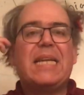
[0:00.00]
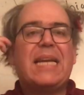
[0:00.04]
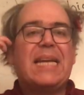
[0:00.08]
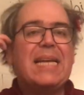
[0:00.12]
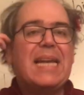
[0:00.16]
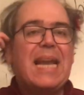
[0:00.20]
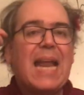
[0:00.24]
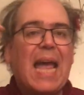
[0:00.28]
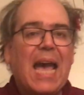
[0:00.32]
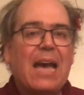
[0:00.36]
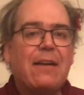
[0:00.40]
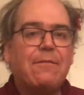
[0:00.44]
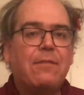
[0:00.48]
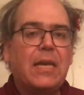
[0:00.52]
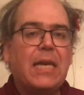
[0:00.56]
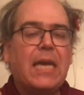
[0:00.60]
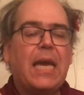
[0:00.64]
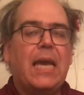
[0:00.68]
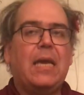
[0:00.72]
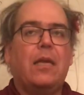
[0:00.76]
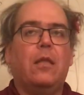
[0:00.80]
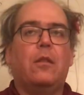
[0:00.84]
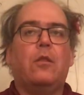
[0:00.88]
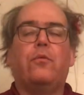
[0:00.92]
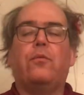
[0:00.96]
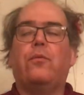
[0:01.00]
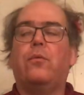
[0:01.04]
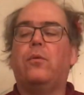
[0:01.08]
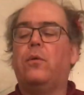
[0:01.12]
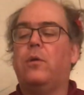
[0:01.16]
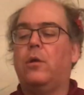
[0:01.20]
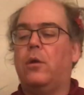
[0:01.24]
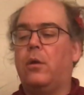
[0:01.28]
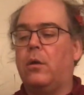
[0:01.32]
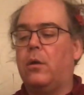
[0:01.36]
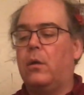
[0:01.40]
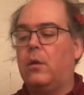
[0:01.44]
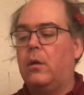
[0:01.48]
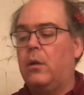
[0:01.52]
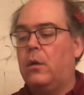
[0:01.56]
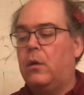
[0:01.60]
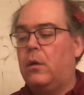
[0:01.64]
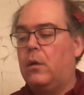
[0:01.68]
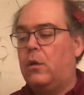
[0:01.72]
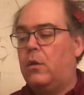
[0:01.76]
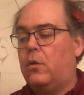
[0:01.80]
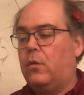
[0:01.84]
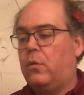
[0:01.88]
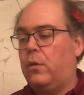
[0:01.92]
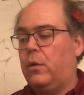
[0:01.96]
to navigate through your,
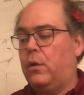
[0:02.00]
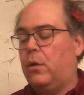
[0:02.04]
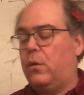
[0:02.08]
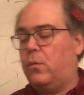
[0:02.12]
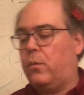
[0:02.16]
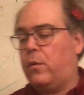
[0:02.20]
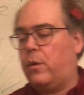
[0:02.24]
through your